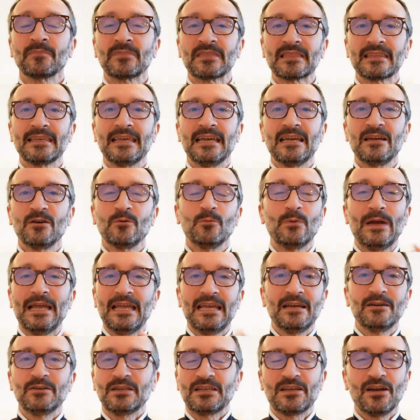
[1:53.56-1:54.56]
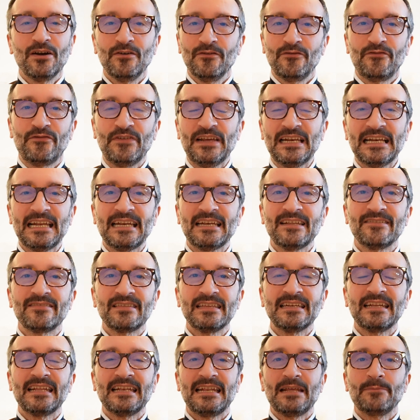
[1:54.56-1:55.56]
yeah, where you can't feel
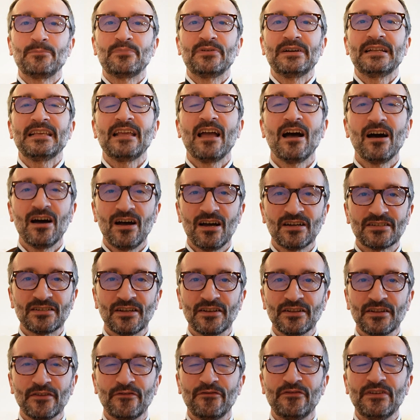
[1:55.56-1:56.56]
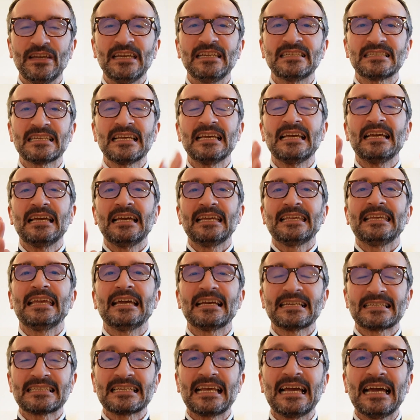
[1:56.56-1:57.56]
anything and they're pretty hard on the feet.
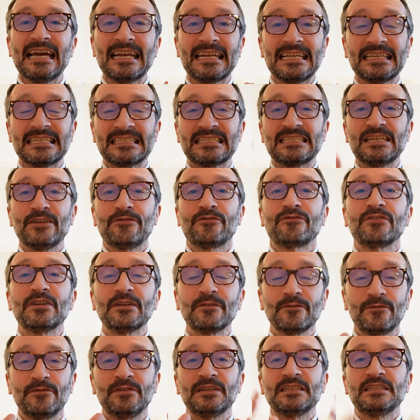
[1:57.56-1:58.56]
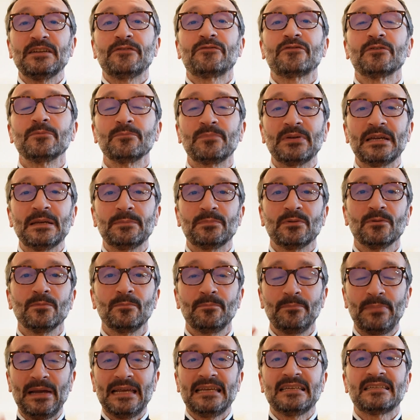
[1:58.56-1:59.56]
Yes, and it's different for different
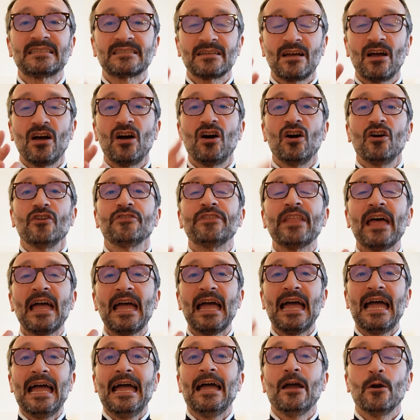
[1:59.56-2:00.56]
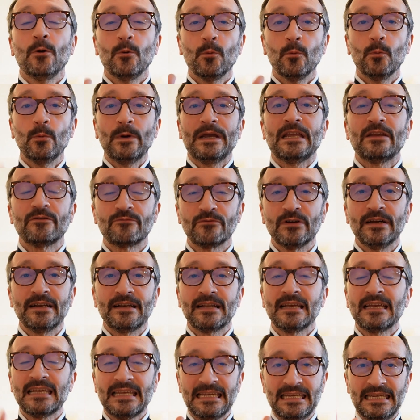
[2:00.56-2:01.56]
people based on how we
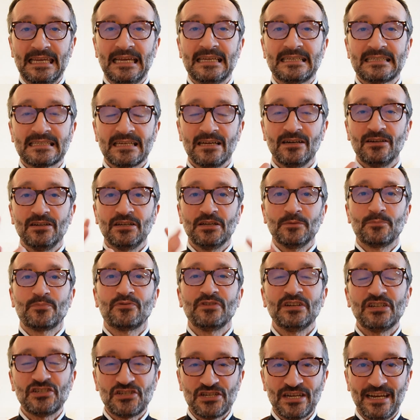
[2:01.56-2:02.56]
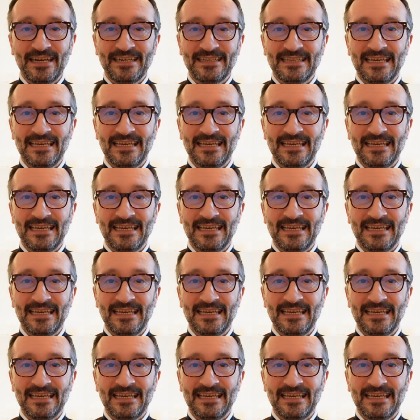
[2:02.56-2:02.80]
run. Yes, I appreciate